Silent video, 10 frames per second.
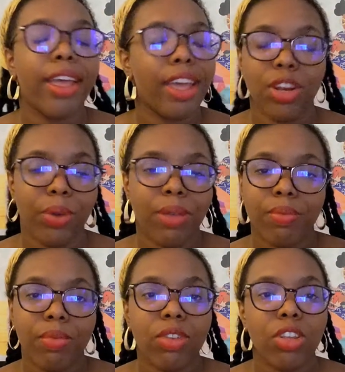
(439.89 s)
Anyway,
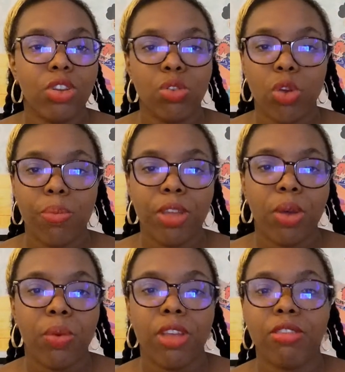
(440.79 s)
Newtopia
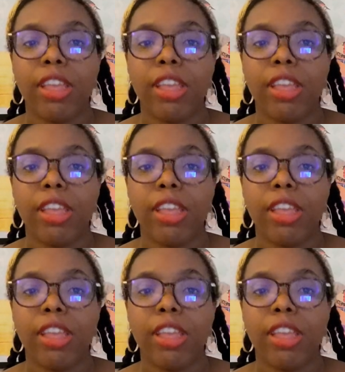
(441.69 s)
was